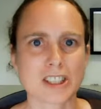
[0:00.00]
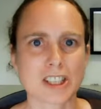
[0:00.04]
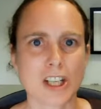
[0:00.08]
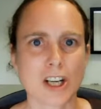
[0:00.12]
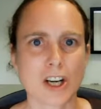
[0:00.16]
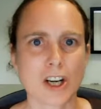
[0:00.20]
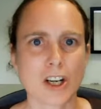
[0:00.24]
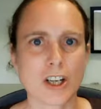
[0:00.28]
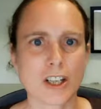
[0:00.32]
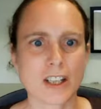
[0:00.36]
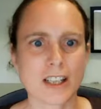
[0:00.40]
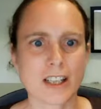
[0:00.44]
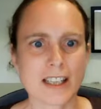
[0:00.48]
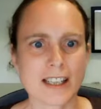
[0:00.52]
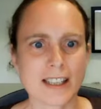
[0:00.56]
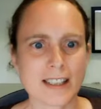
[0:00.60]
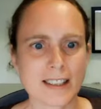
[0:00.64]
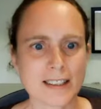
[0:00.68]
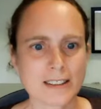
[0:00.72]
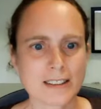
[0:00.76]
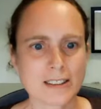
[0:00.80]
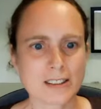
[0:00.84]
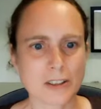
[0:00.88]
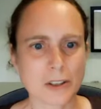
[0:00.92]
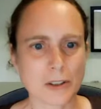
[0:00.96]
her
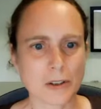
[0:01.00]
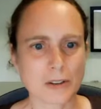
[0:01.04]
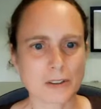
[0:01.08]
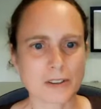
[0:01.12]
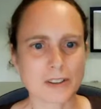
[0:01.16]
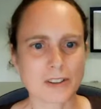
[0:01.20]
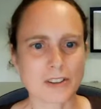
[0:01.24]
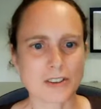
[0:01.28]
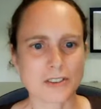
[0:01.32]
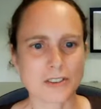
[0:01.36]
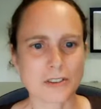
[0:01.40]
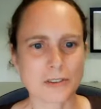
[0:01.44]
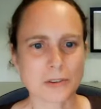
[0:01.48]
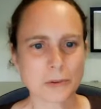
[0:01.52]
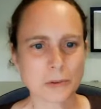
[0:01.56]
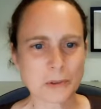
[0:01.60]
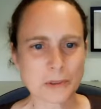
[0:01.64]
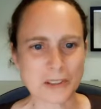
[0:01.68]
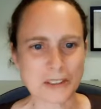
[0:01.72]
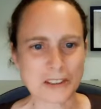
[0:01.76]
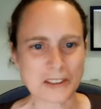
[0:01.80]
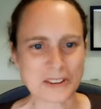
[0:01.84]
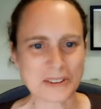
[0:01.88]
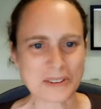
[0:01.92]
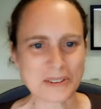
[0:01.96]
kids go to
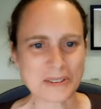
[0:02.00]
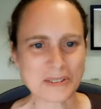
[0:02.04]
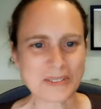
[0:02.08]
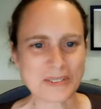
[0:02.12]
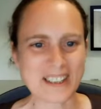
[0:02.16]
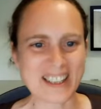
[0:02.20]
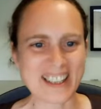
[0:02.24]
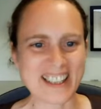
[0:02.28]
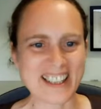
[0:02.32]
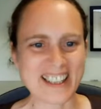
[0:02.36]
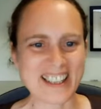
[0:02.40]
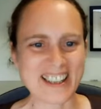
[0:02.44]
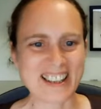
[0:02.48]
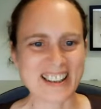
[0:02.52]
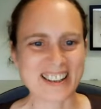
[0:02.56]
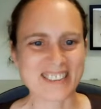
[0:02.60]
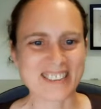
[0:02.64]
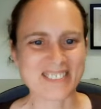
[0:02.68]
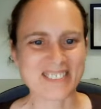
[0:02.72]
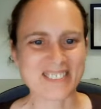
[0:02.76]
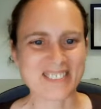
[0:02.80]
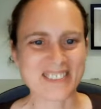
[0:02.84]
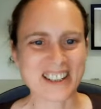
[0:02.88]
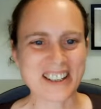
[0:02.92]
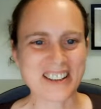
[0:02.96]
school with
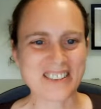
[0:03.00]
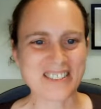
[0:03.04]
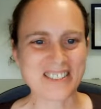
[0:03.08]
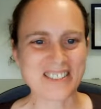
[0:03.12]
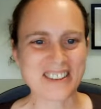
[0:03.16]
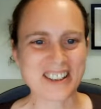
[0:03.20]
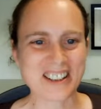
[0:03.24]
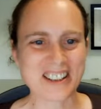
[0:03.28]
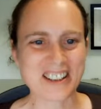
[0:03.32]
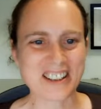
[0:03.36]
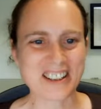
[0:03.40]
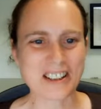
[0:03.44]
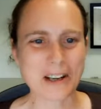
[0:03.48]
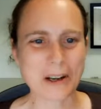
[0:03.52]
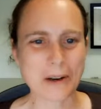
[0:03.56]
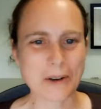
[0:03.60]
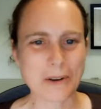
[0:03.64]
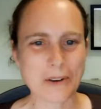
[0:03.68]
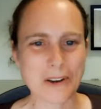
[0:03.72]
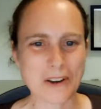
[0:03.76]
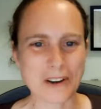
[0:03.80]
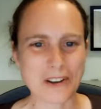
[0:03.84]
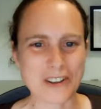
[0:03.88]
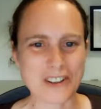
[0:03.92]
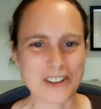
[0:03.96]
one of the
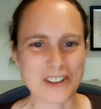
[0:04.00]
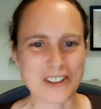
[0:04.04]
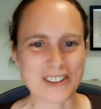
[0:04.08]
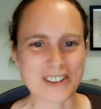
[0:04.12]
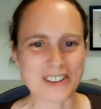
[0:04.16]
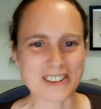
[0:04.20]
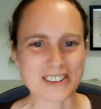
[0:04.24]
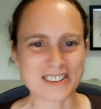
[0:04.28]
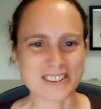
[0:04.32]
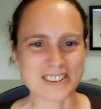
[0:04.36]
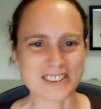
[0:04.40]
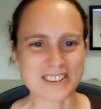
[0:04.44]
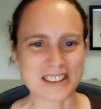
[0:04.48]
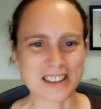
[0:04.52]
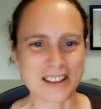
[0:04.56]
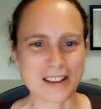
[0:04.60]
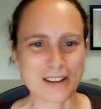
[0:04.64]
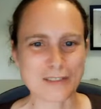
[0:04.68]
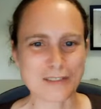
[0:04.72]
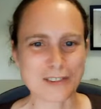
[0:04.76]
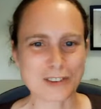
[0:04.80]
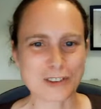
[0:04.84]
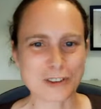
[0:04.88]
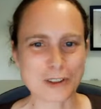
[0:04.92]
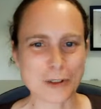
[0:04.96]
co-owners
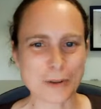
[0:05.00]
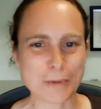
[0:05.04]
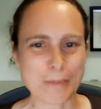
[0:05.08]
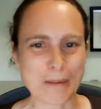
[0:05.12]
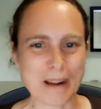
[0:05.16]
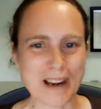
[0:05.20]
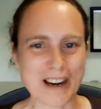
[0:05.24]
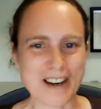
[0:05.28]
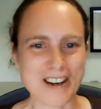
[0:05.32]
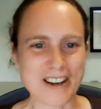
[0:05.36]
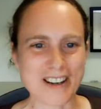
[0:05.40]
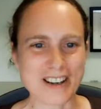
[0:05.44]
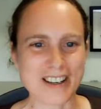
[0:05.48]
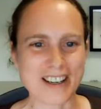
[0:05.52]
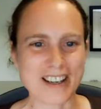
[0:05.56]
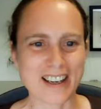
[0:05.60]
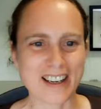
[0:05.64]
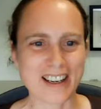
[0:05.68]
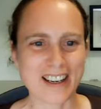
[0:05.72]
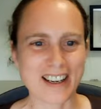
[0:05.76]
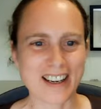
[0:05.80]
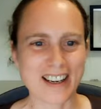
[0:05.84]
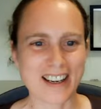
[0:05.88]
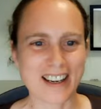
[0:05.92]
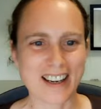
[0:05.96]
of Stonemaier
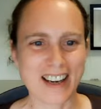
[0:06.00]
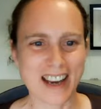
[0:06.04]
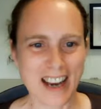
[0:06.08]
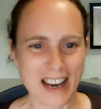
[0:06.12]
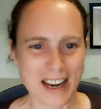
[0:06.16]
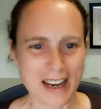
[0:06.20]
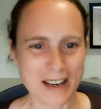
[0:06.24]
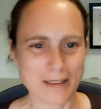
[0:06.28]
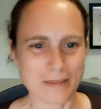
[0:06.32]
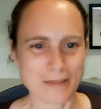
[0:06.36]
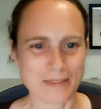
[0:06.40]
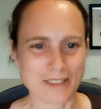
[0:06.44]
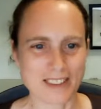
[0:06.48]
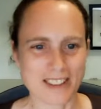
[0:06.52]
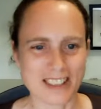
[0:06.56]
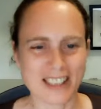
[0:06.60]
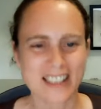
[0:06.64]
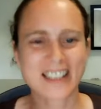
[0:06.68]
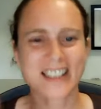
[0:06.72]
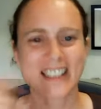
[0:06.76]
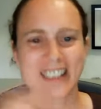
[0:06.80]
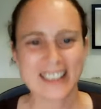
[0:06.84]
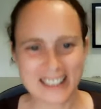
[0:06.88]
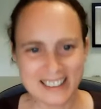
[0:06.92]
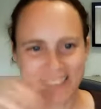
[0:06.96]
Game, the
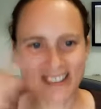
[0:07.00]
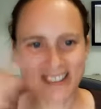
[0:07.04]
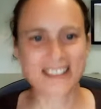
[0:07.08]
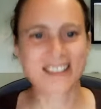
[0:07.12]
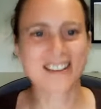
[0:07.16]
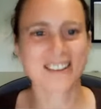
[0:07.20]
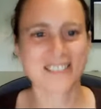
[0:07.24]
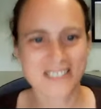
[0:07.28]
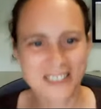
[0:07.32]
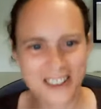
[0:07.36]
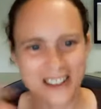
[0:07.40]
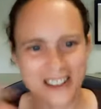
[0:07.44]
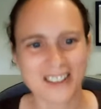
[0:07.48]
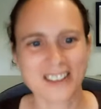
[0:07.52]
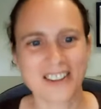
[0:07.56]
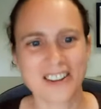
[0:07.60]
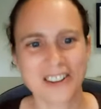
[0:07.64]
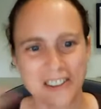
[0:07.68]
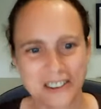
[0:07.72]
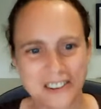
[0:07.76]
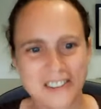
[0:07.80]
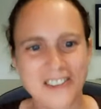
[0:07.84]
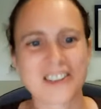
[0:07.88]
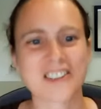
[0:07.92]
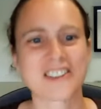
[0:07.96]
kids of the
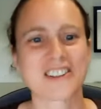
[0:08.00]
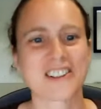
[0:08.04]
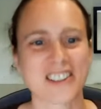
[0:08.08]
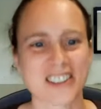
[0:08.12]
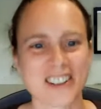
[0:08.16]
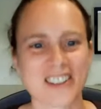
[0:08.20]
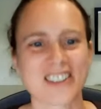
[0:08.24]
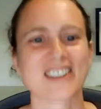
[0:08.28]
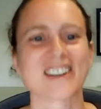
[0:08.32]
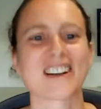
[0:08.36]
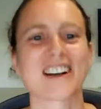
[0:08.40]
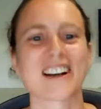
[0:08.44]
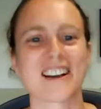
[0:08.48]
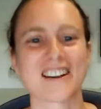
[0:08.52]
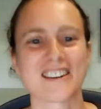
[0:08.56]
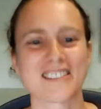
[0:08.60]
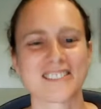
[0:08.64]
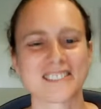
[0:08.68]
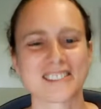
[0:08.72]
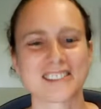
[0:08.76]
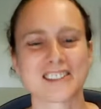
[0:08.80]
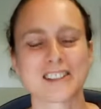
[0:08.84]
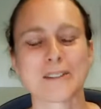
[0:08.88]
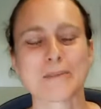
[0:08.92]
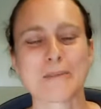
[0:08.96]
co-owner of
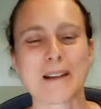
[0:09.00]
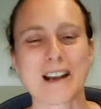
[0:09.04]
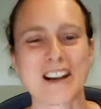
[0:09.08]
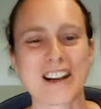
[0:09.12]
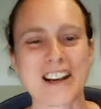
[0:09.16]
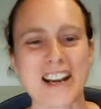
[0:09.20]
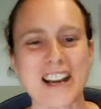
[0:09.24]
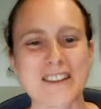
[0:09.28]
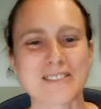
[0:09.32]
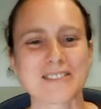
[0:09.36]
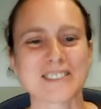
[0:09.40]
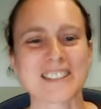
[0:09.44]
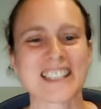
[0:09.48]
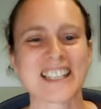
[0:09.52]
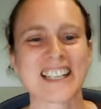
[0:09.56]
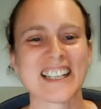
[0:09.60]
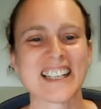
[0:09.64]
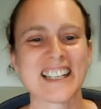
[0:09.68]
Stonemaier Games.